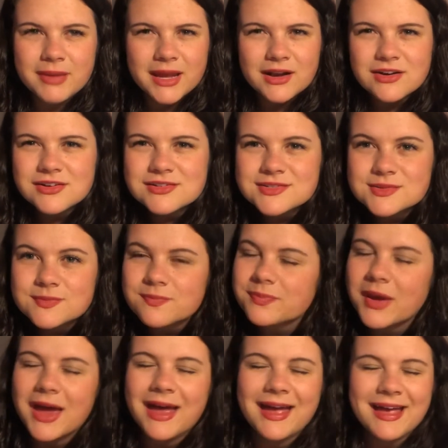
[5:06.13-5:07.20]
Manners?
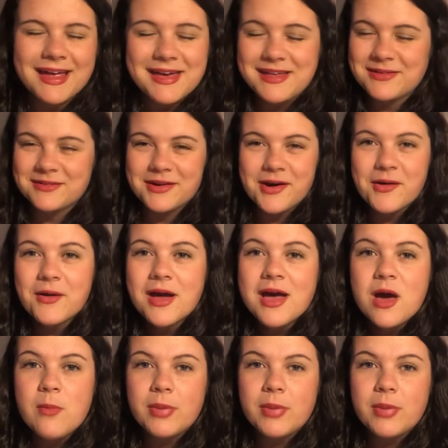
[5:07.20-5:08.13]
I don't know.